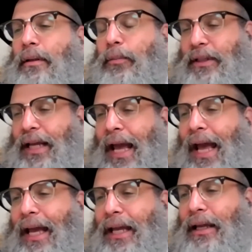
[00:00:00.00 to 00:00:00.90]
with the
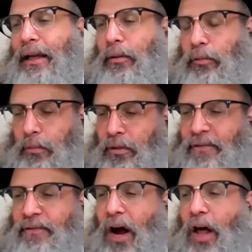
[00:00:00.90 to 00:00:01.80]
hay, the
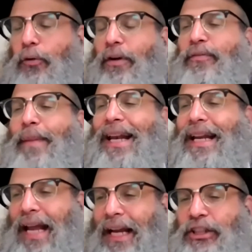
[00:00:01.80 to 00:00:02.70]
father of
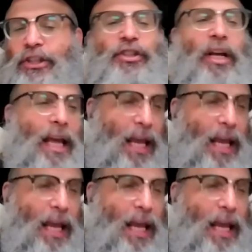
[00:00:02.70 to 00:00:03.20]
many nations.